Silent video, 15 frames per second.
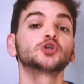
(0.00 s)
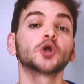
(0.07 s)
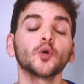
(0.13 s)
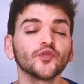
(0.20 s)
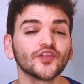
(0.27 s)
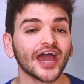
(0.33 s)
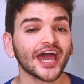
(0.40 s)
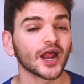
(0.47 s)

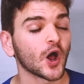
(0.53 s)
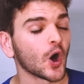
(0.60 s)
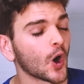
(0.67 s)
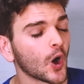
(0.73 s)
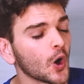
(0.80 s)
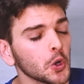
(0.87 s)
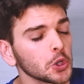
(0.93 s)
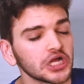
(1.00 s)
Throw that
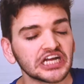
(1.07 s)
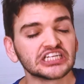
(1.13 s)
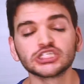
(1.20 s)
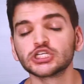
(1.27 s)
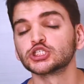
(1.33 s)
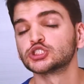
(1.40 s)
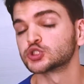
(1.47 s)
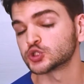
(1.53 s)
all in
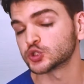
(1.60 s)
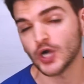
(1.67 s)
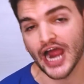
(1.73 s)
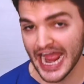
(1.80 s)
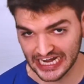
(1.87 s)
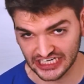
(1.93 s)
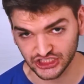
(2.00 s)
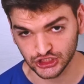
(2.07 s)
the
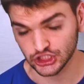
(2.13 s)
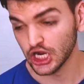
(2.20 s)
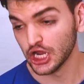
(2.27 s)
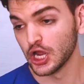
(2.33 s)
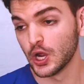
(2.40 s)
trash.